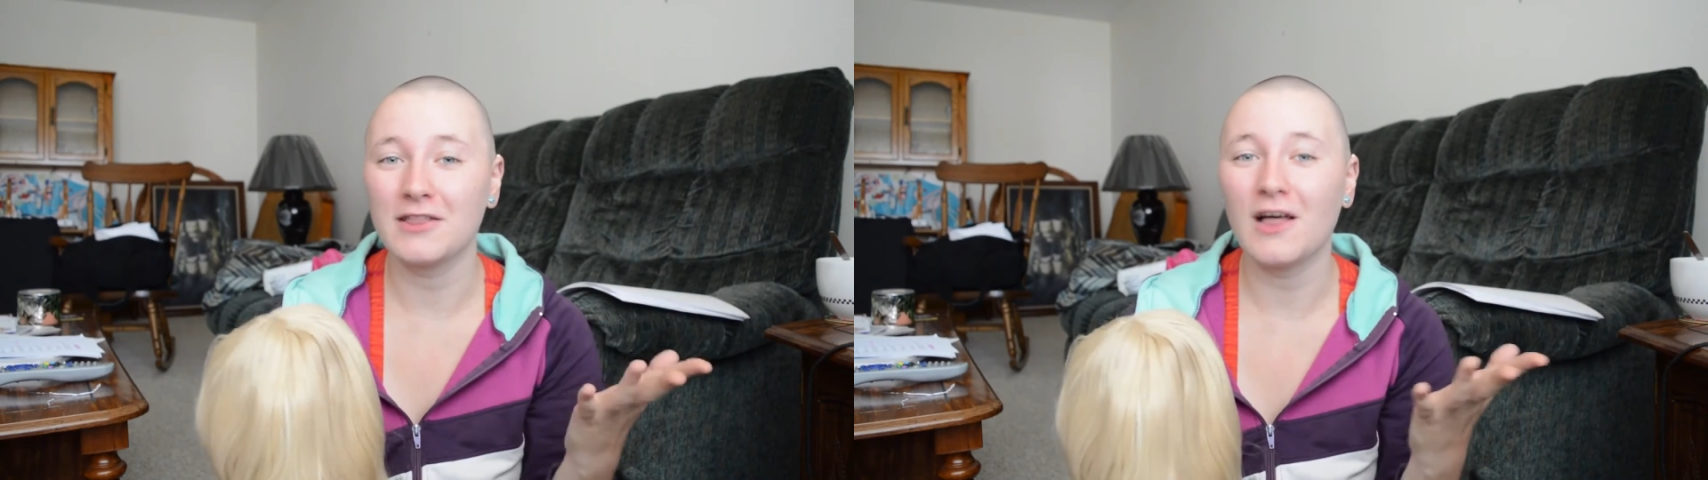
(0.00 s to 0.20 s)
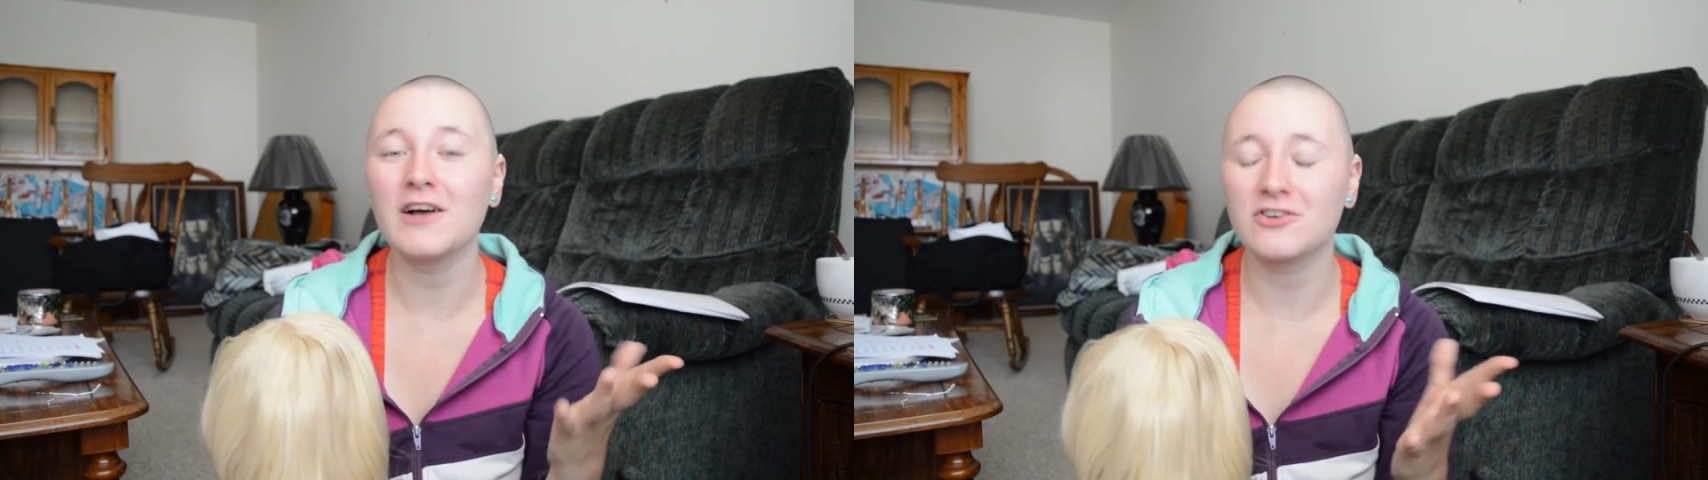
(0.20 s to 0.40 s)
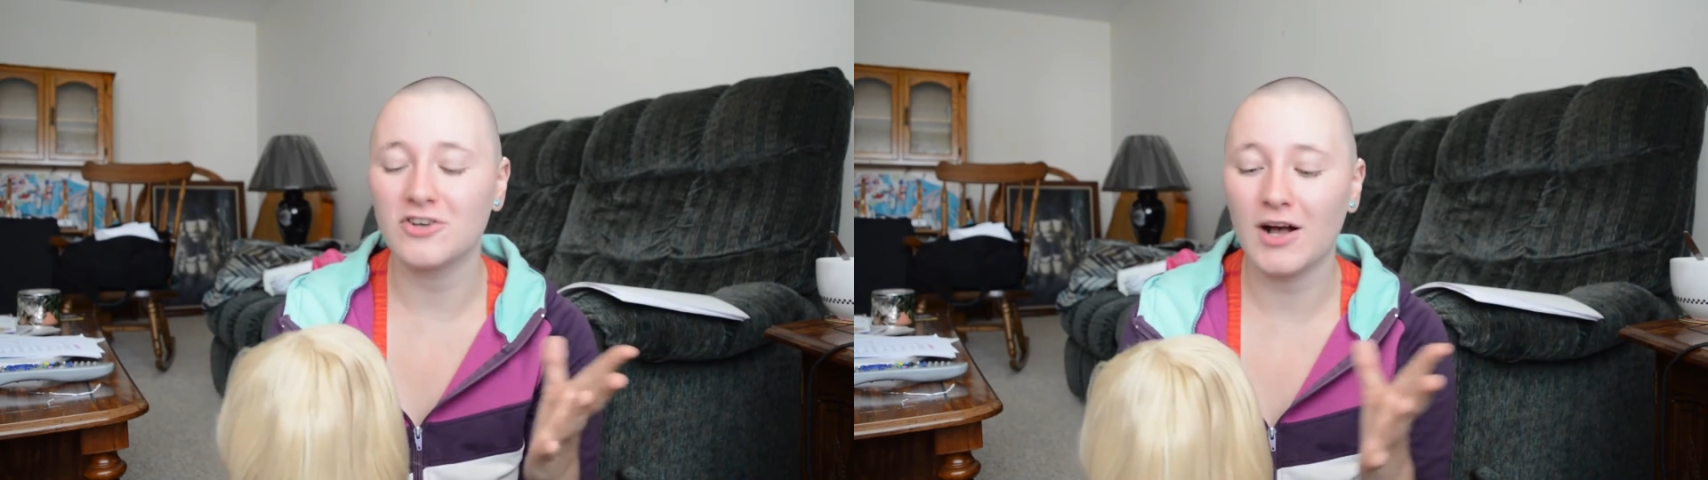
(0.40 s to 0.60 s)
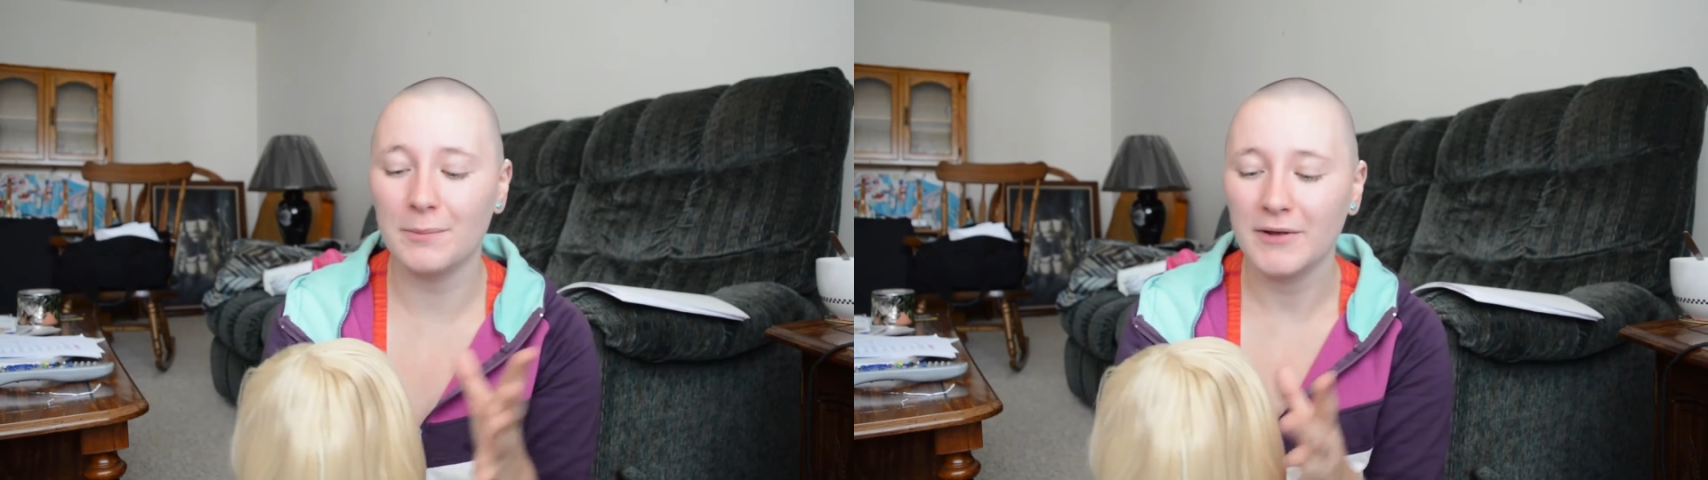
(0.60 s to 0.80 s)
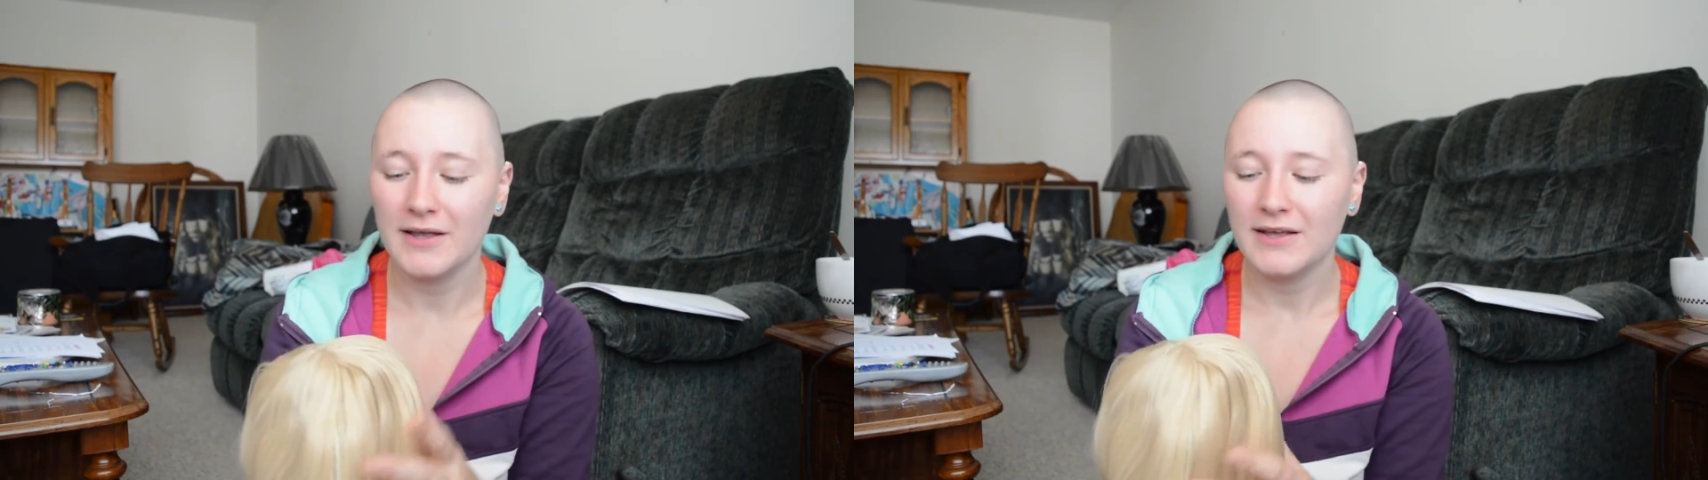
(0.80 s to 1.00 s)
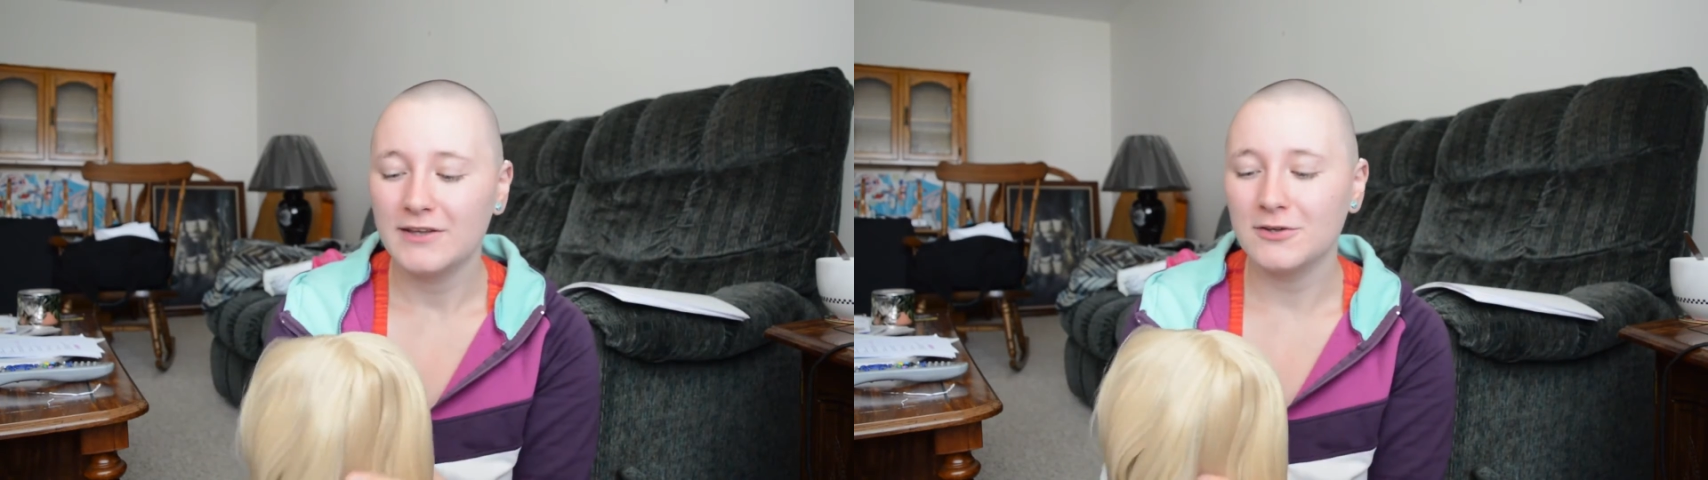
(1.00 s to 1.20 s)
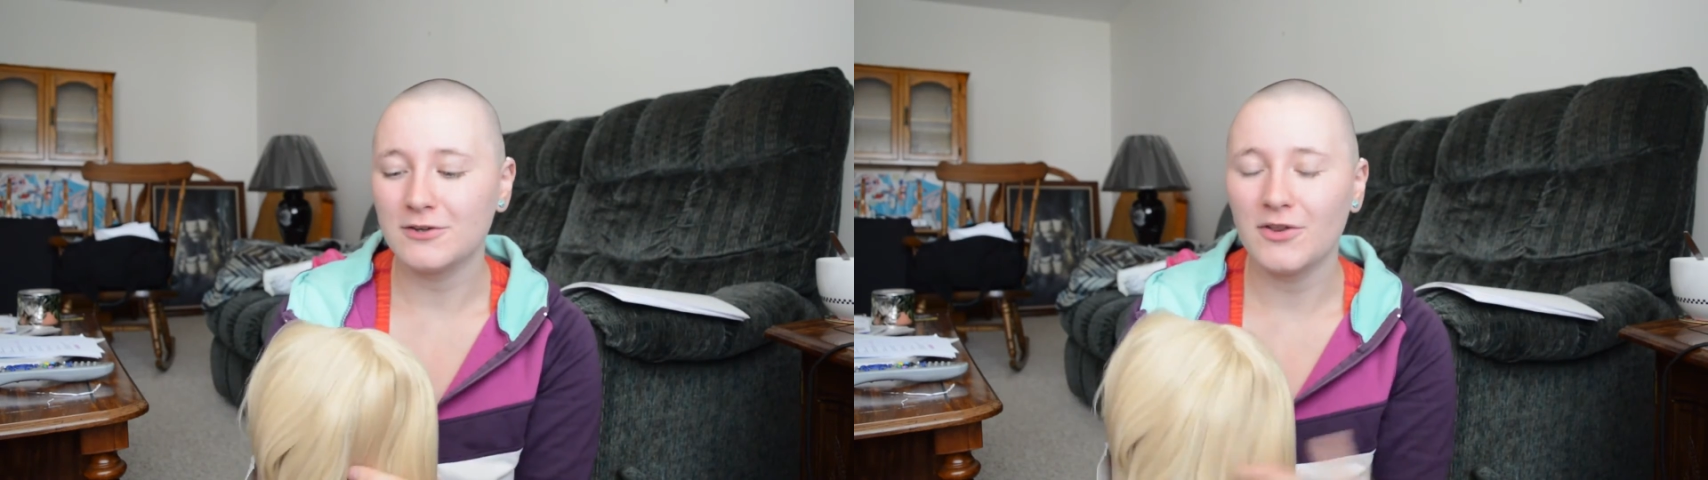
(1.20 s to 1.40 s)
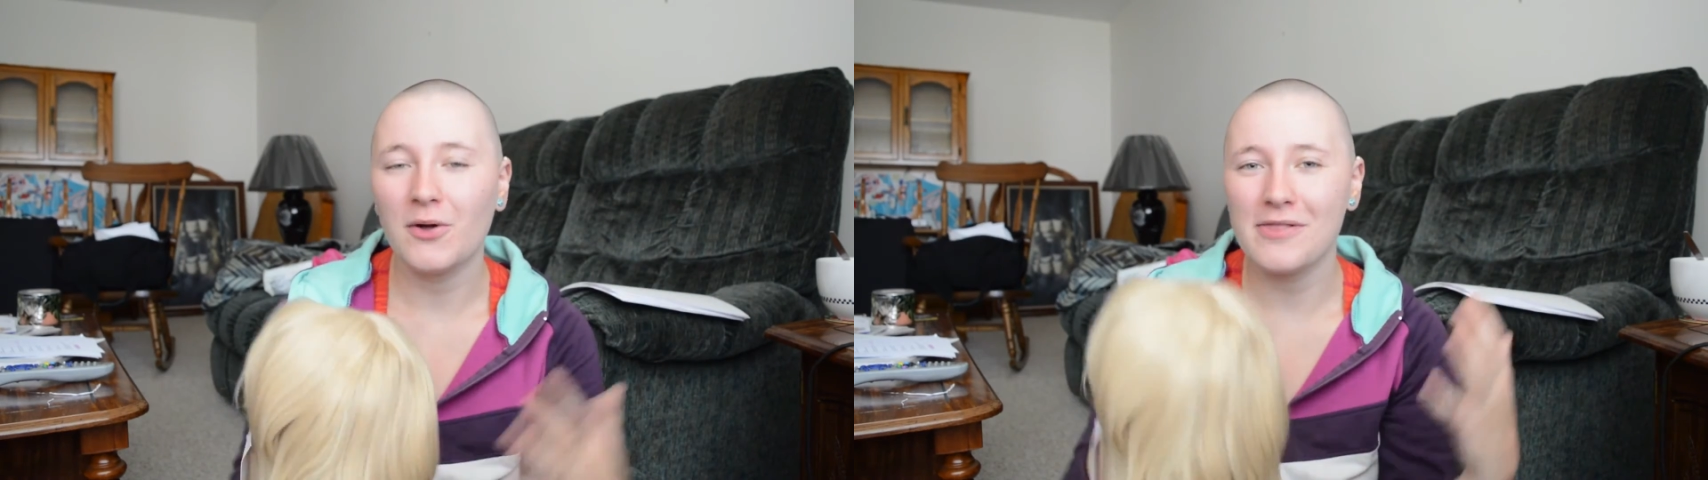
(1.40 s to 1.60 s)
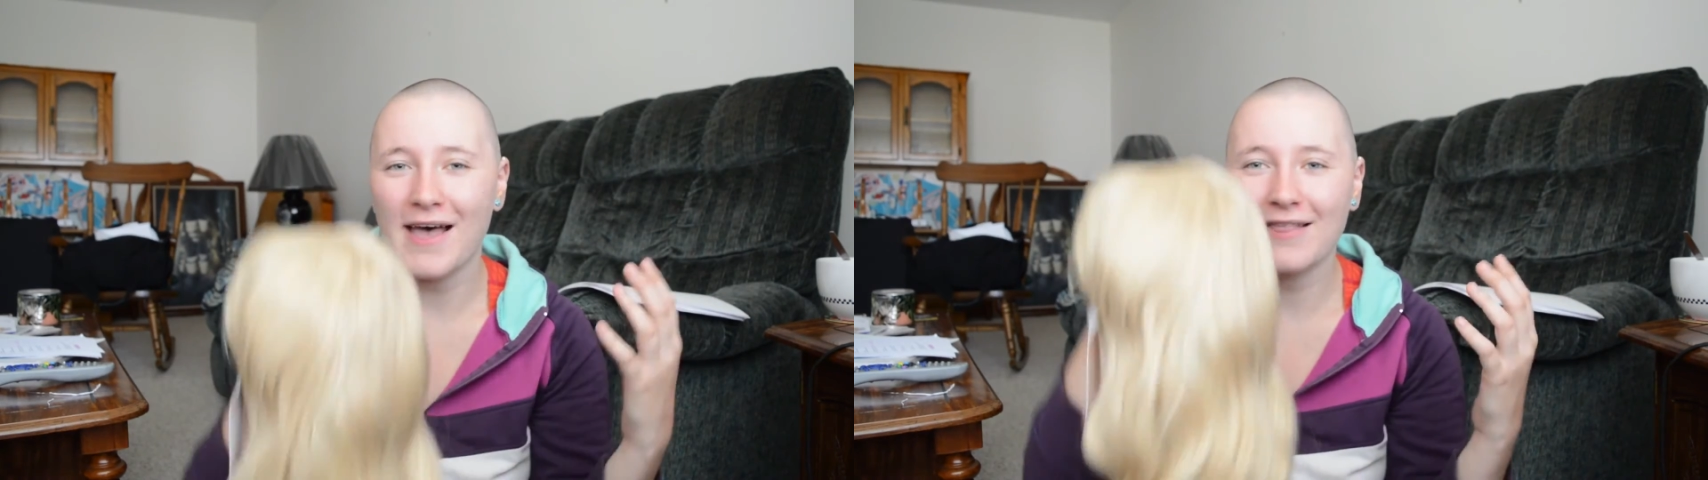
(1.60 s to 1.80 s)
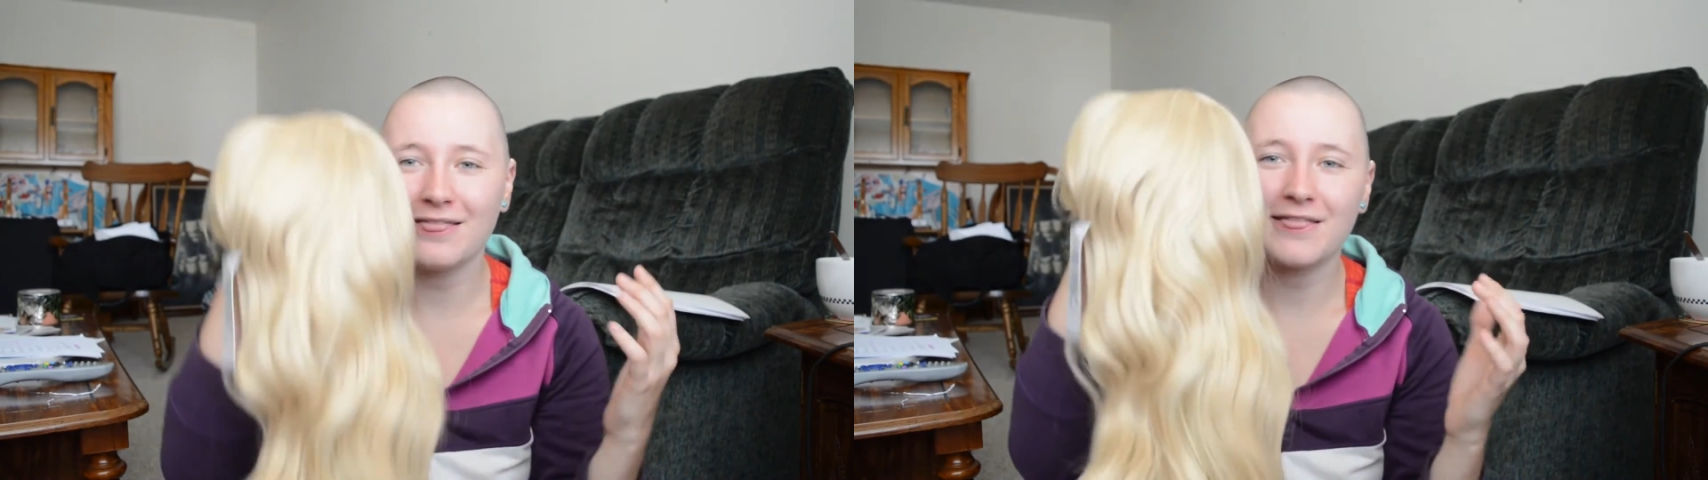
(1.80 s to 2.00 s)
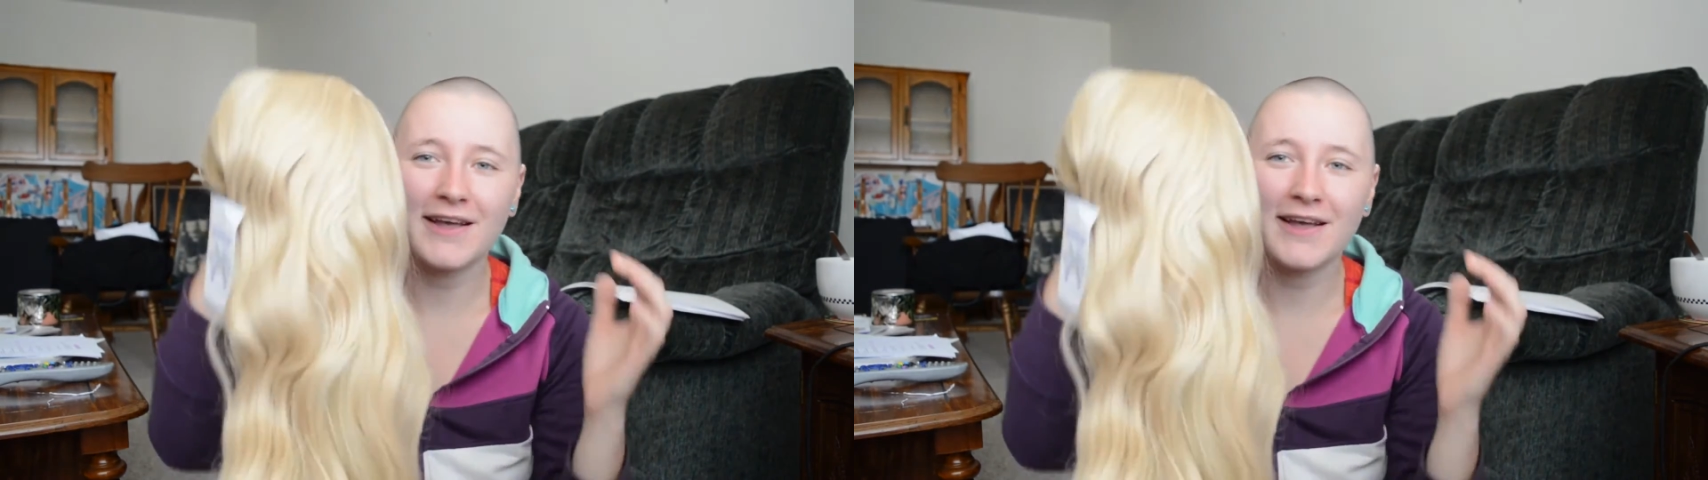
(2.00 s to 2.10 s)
on LOCKSHOP, you'll know that